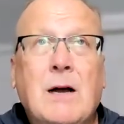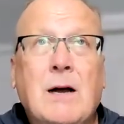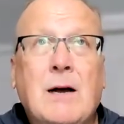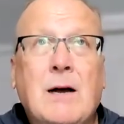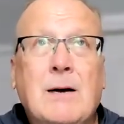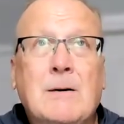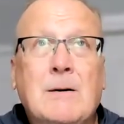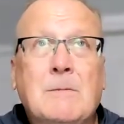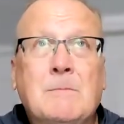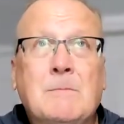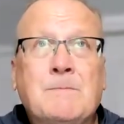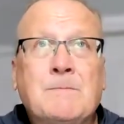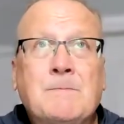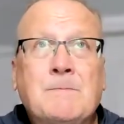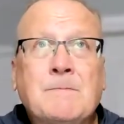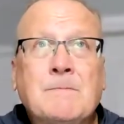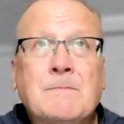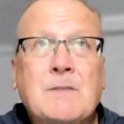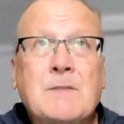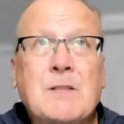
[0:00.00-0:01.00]

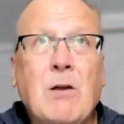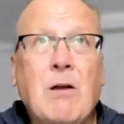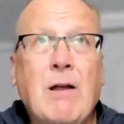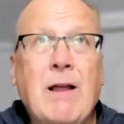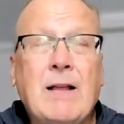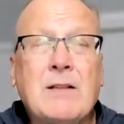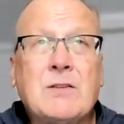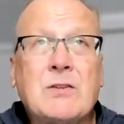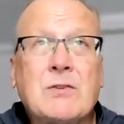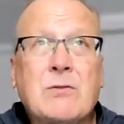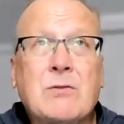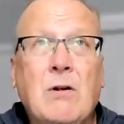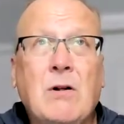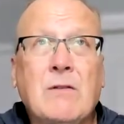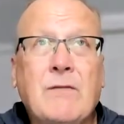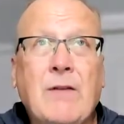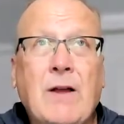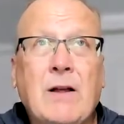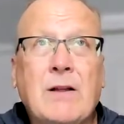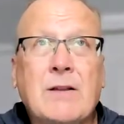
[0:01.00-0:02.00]
I had
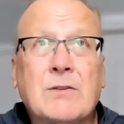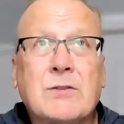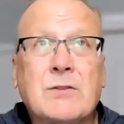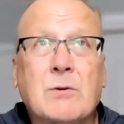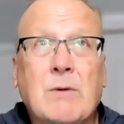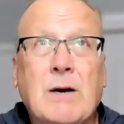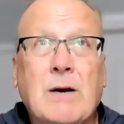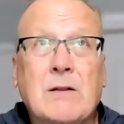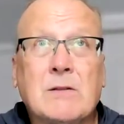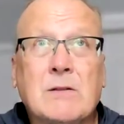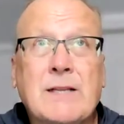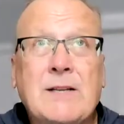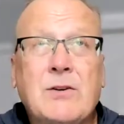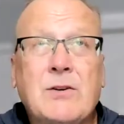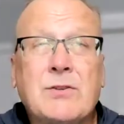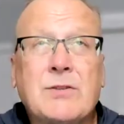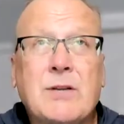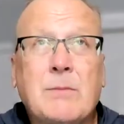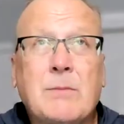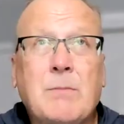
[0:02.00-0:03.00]
strong values around
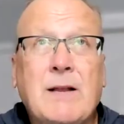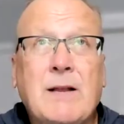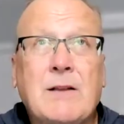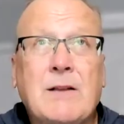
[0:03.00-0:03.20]
leadership.